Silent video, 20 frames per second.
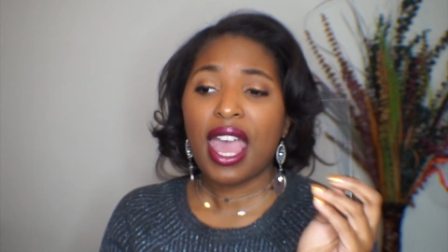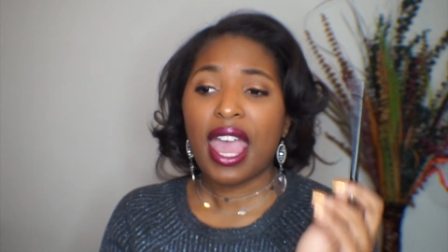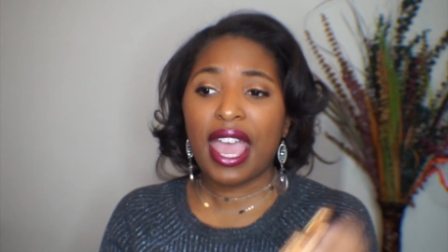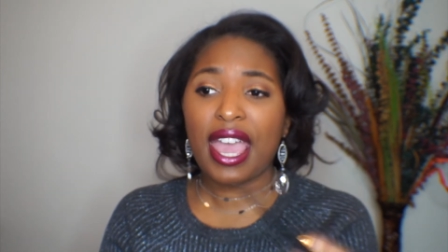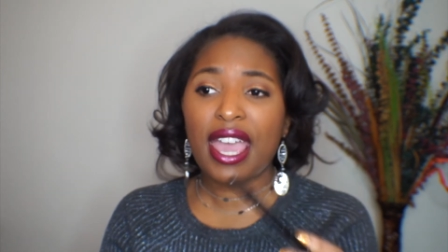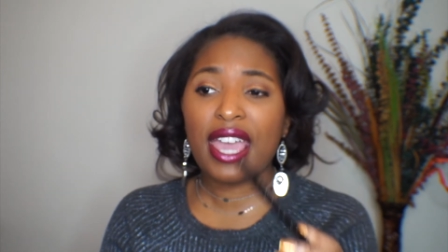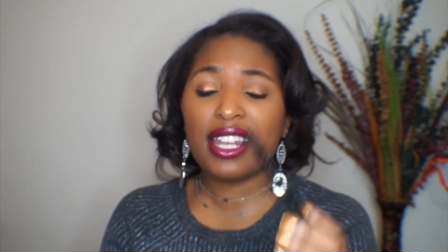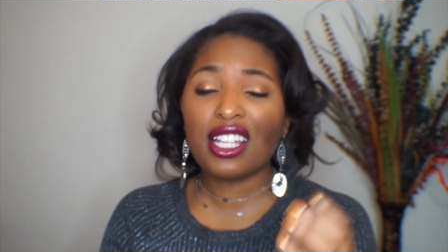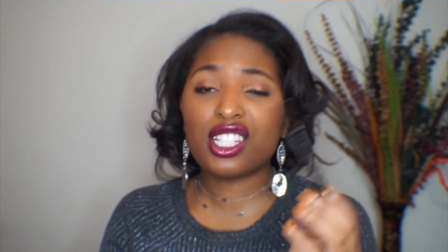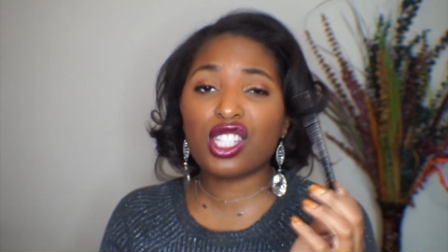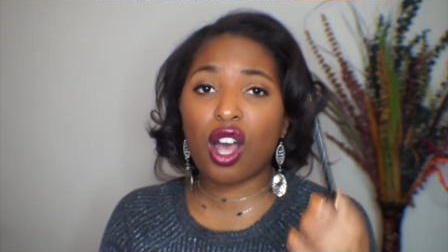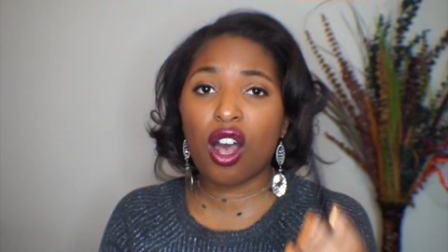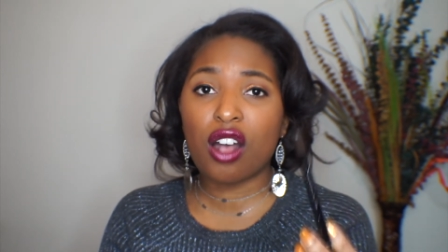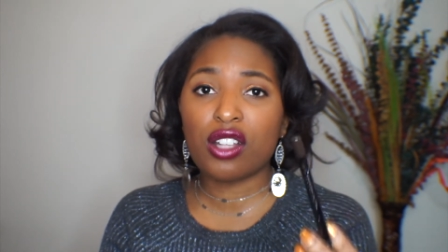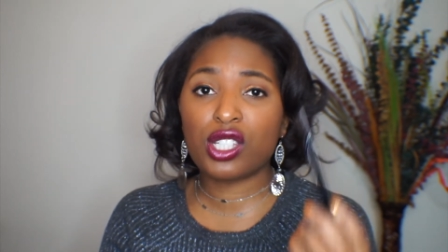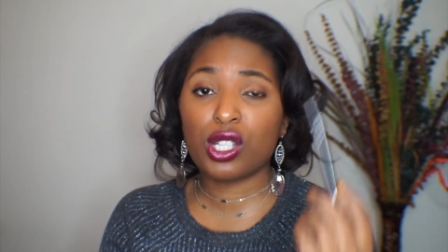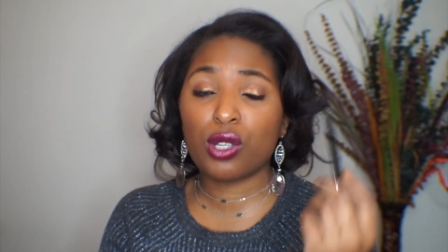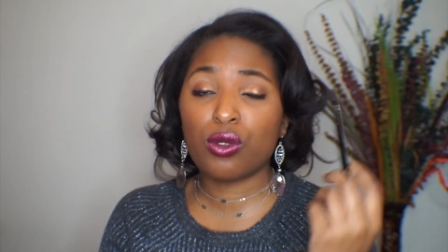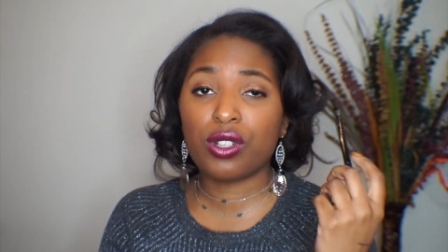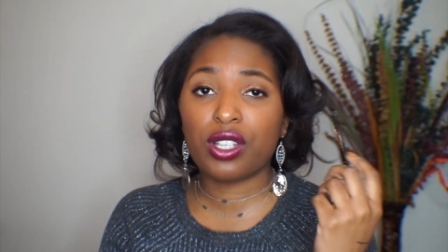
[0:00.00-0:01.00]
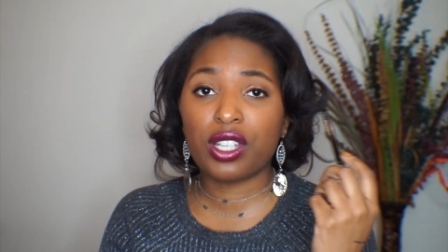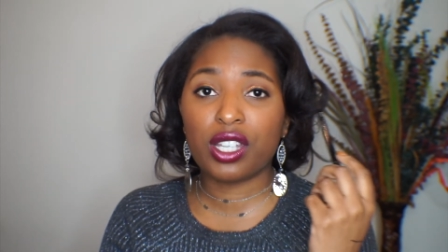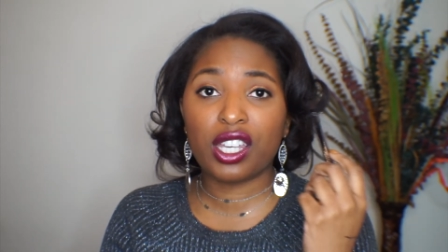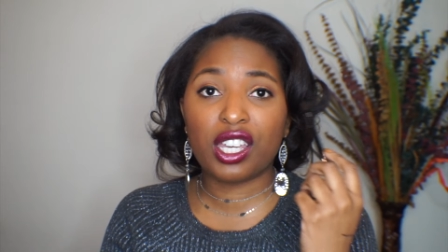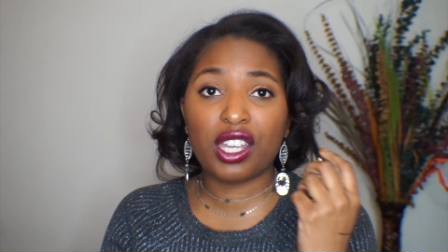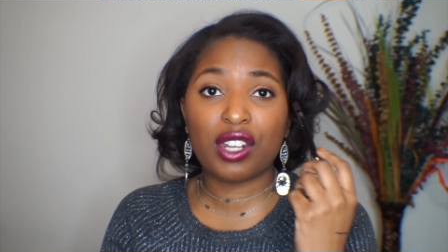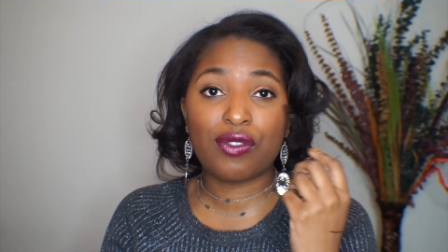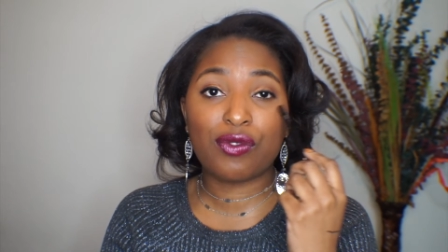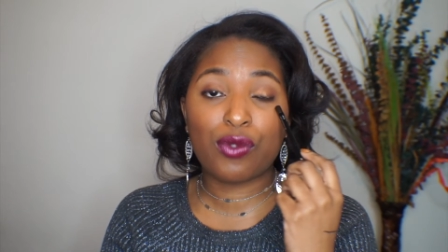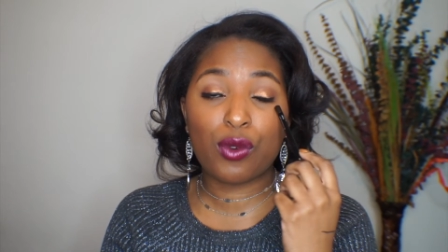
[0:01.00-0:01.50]
And it's also
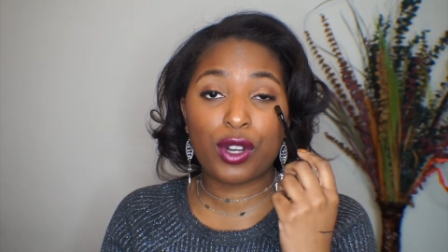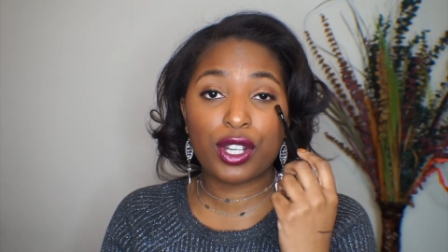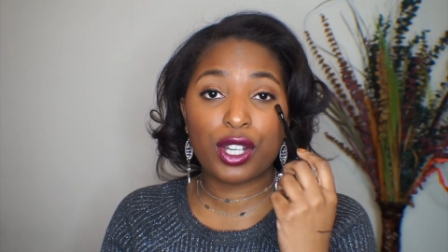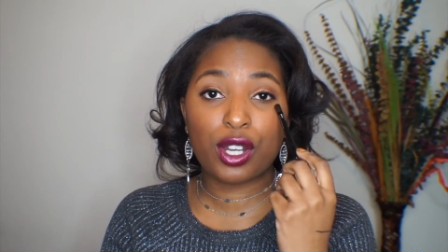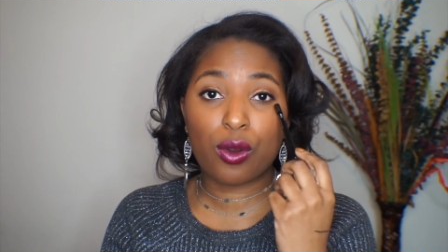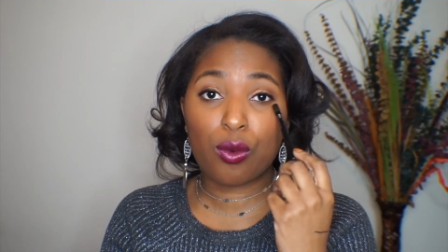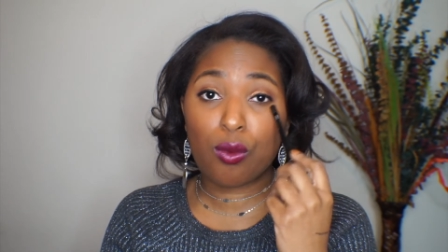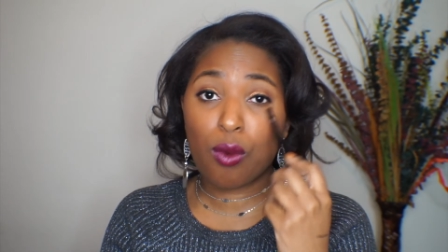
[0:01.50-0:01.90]
good for your